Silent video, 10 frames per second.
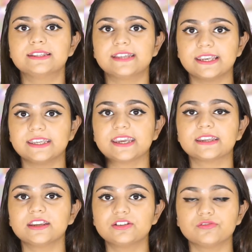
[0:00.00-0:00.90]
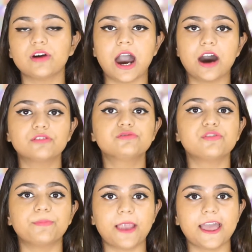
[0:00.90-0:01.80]
dedicated to how to
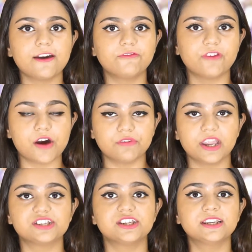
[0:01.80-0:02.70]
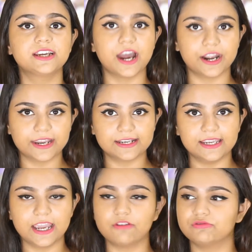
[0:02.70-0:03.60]
apply a foundation
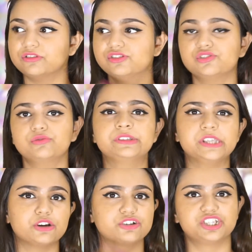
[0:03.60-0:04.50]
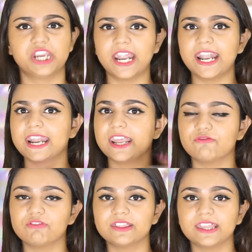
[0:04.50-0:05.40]
correctly, how to choose your shade and
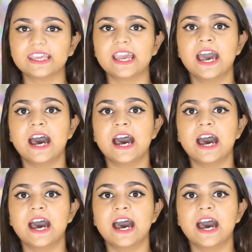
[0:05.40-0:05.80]
everything.